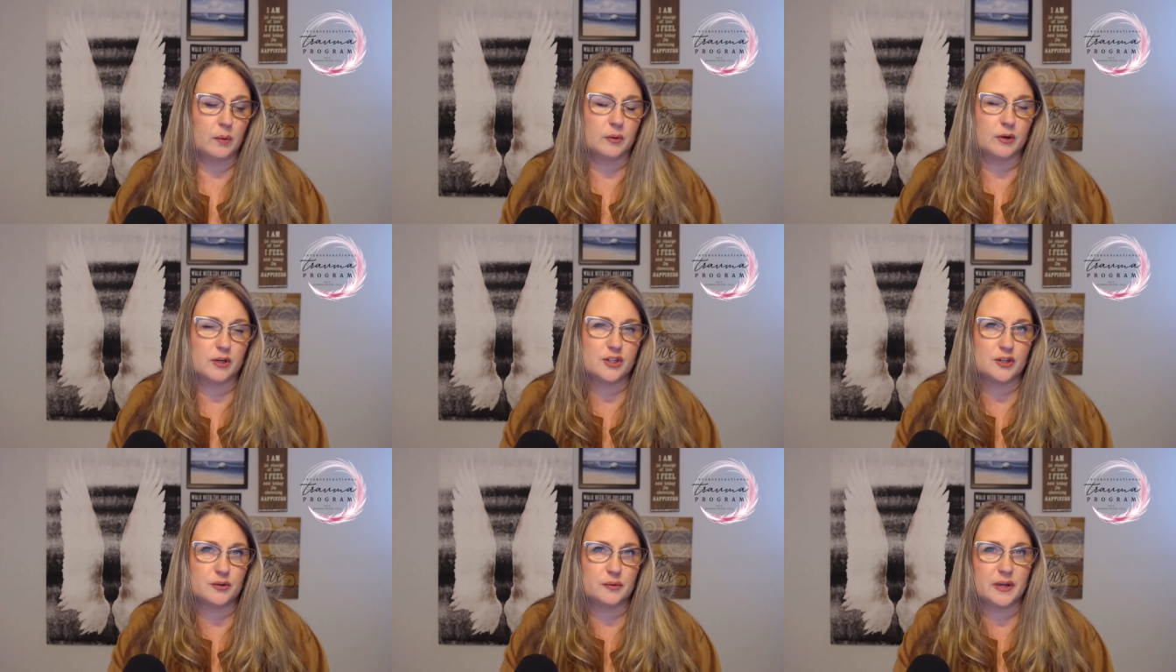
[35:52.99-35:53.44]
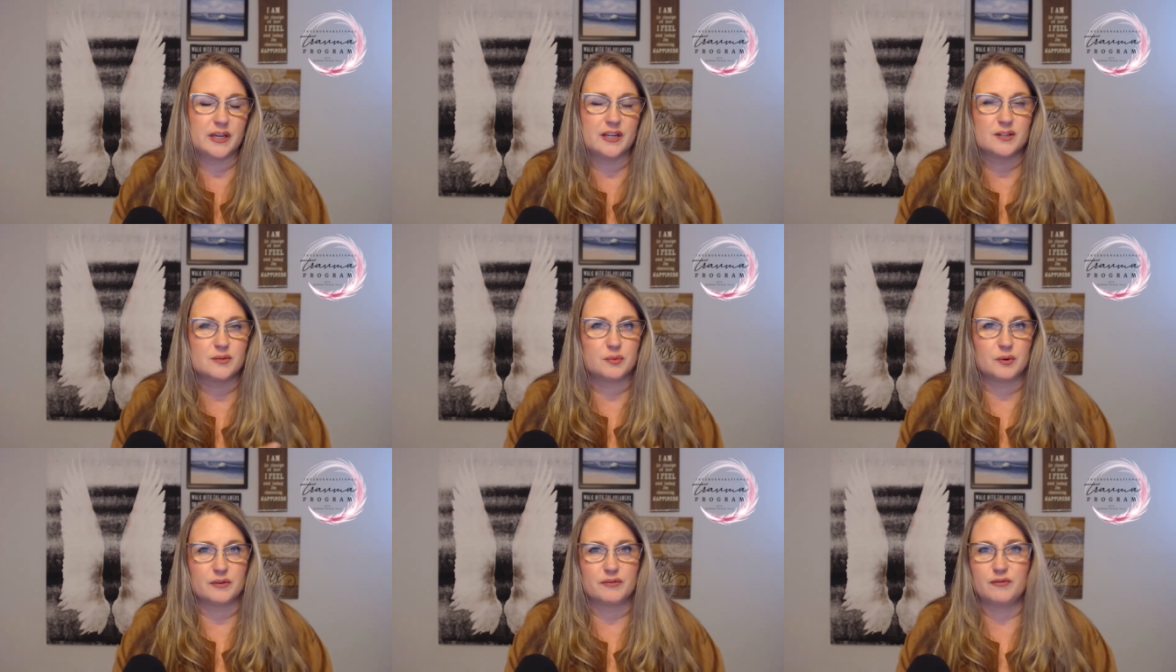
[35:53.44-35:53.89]
we're doing
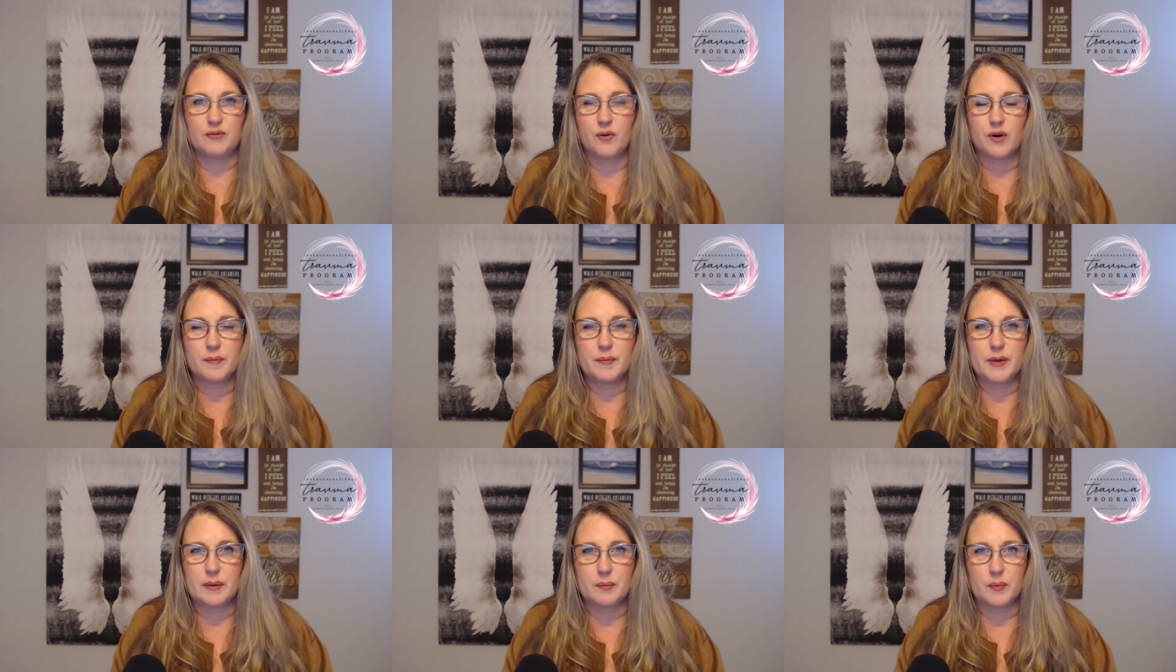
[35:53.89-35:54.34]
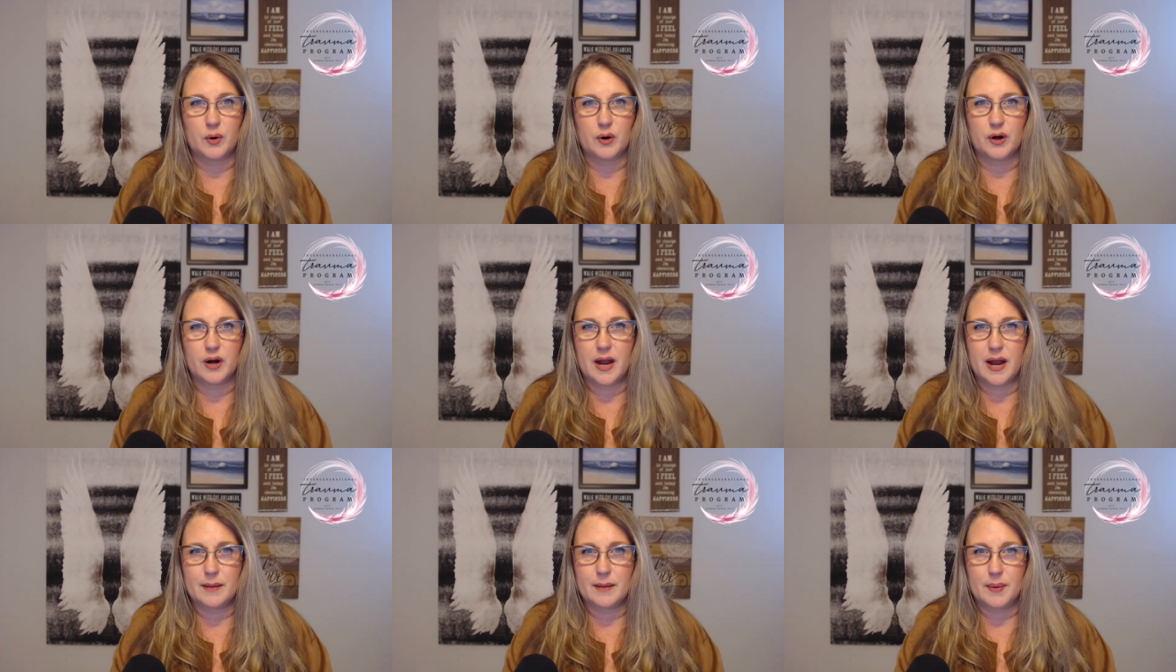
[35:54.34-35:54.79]
is we're forming more
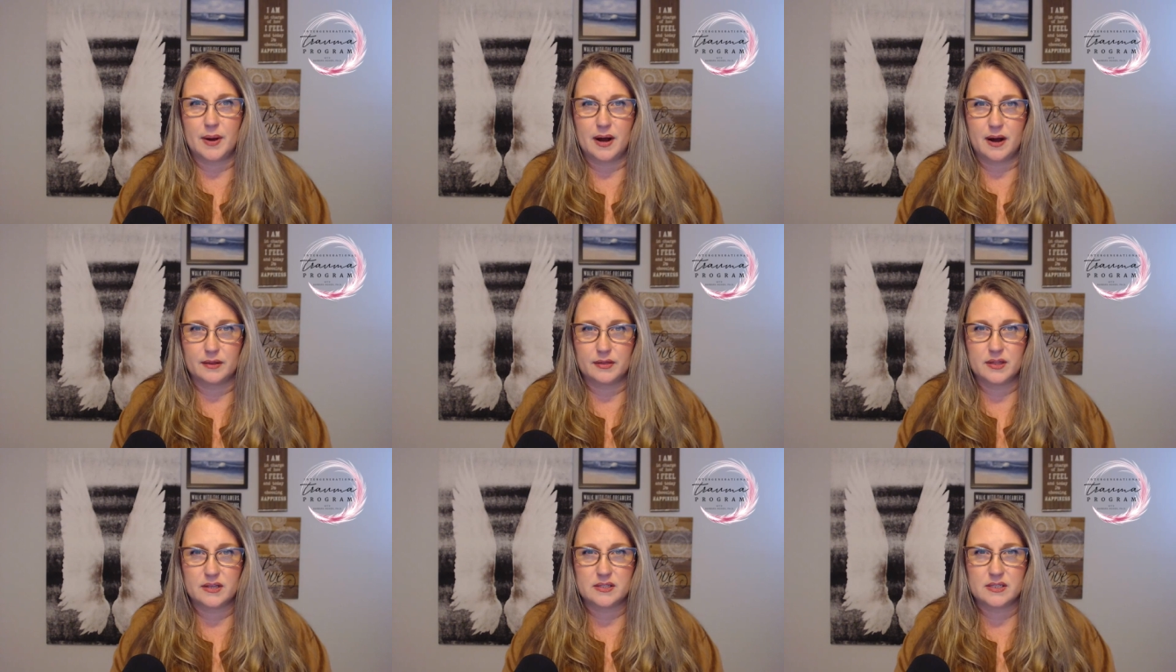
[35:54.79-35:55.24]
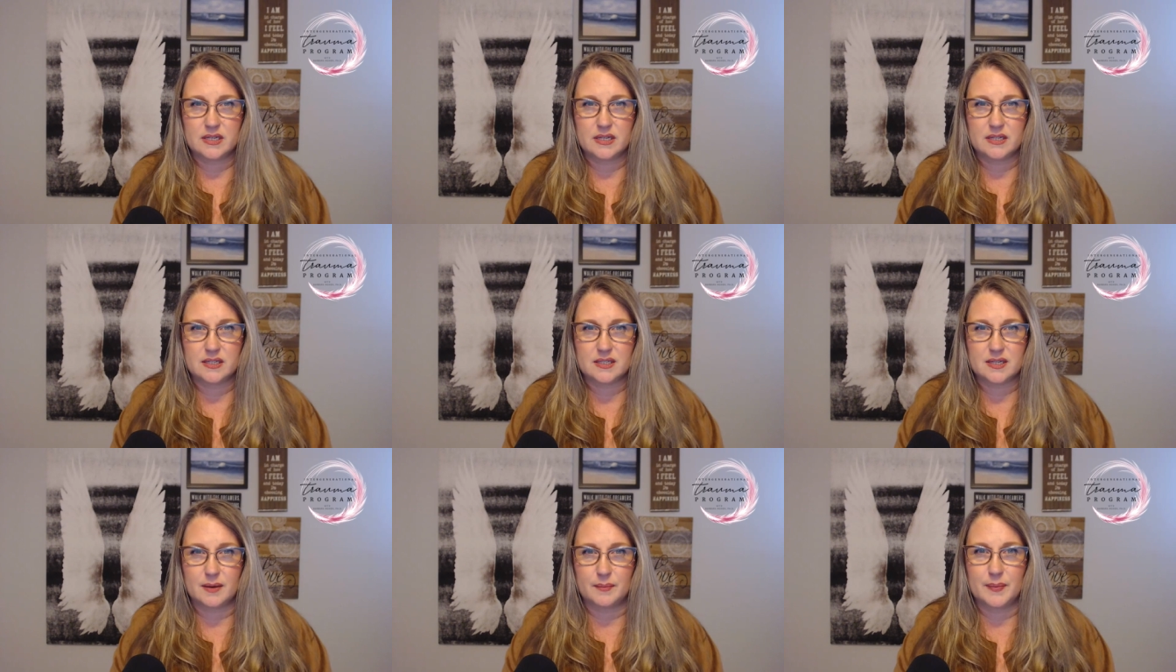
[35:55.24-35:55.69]

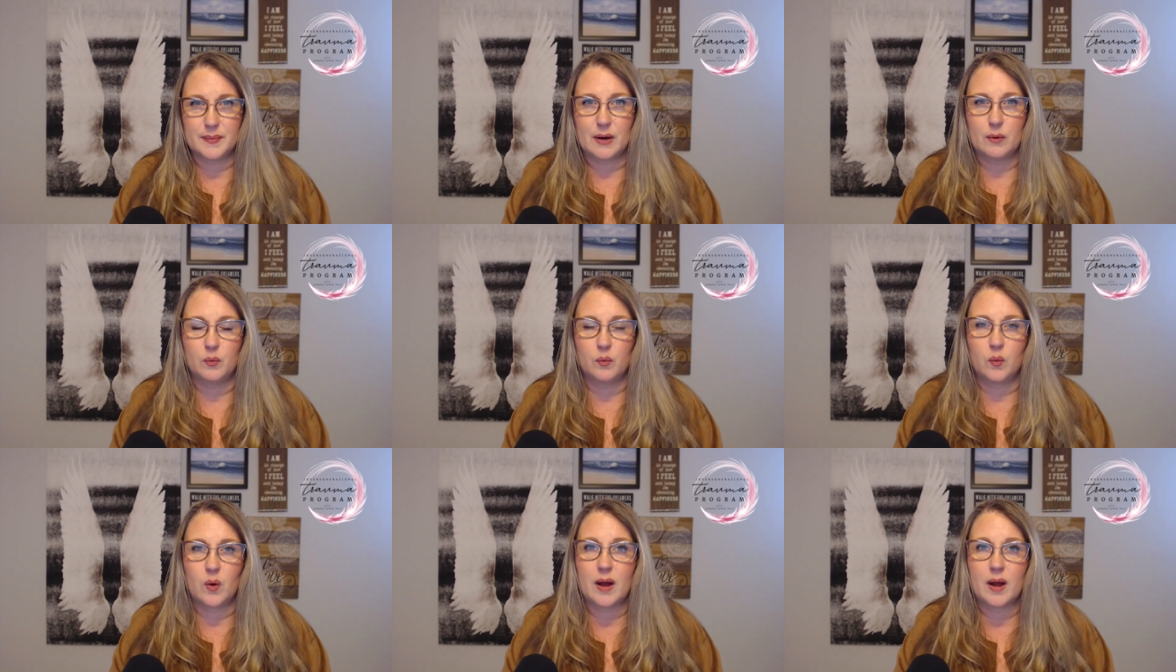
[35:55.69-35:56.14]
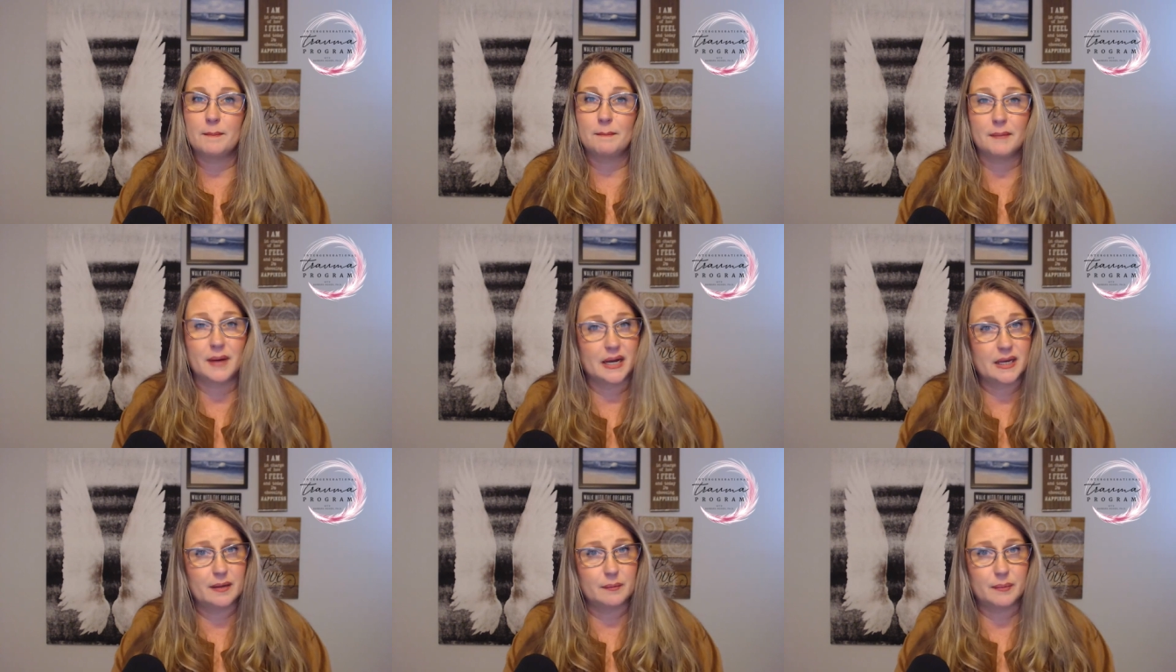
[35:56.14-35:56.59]
hypotheses about what
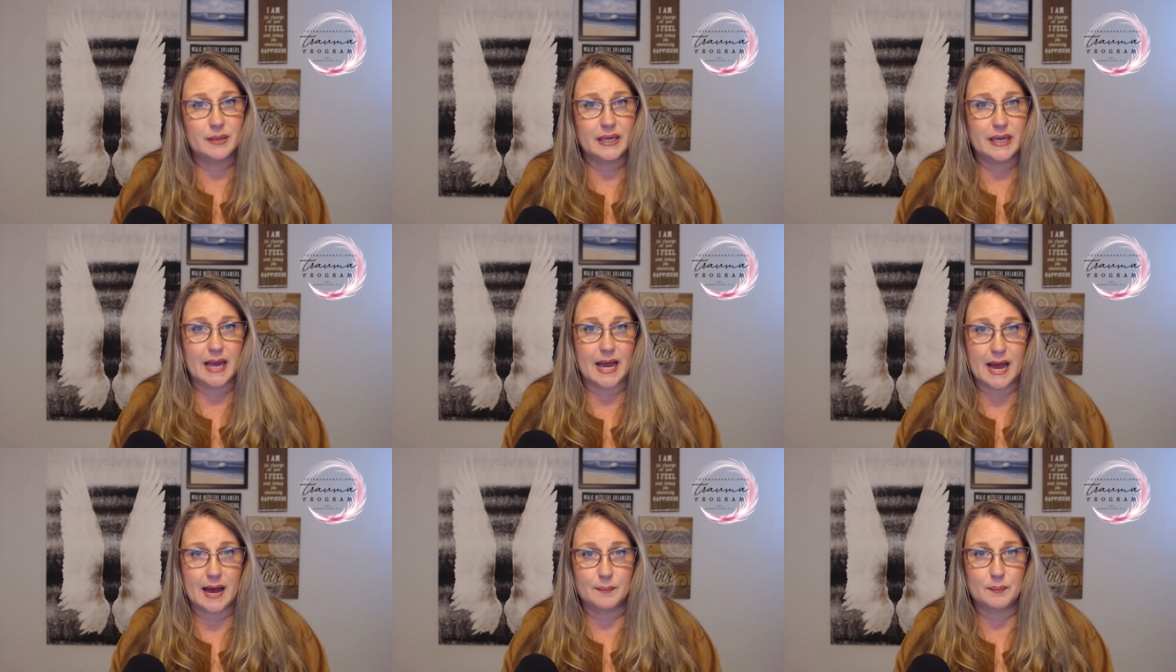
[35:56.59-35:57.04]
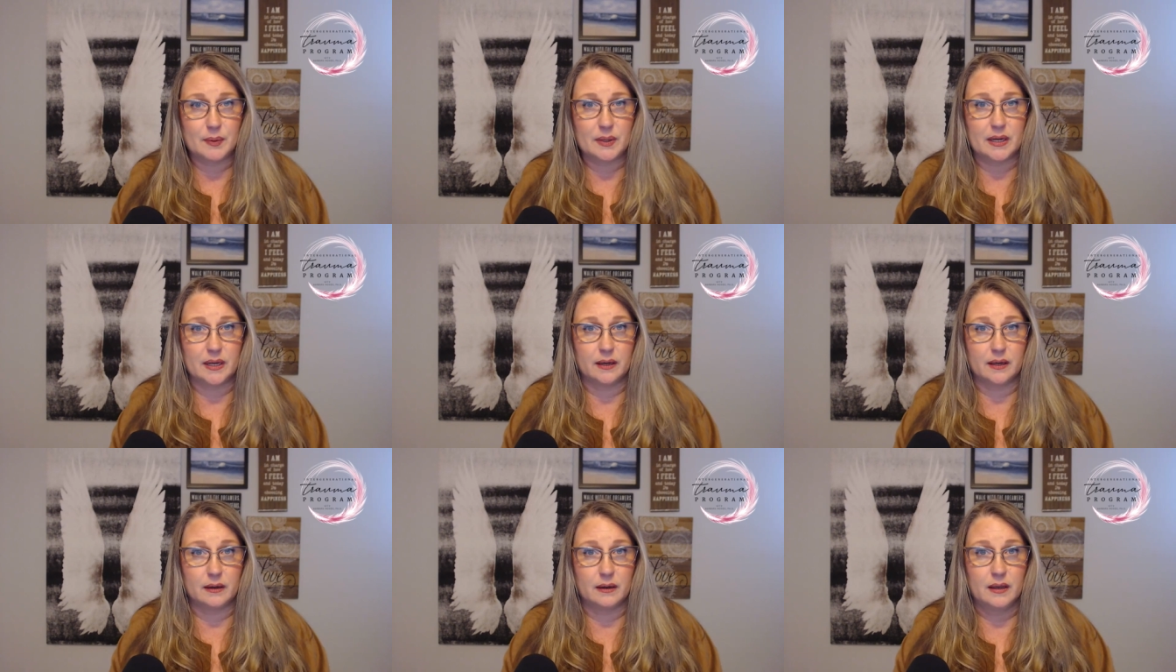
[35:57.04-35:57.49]
might be
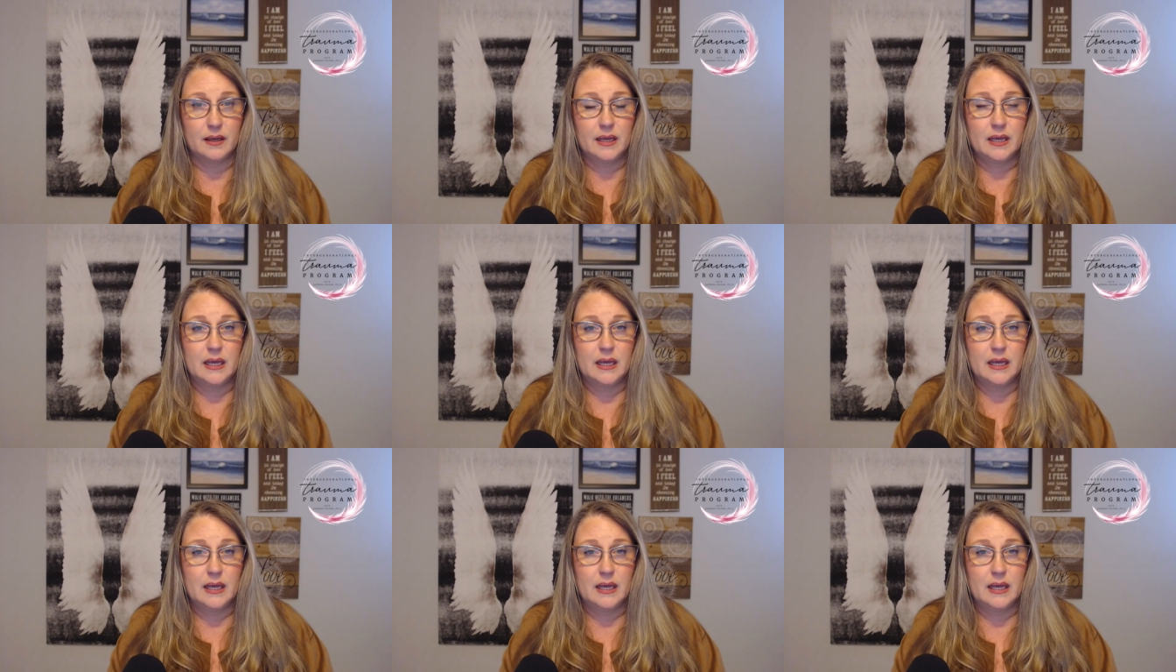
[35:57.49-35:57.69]
happening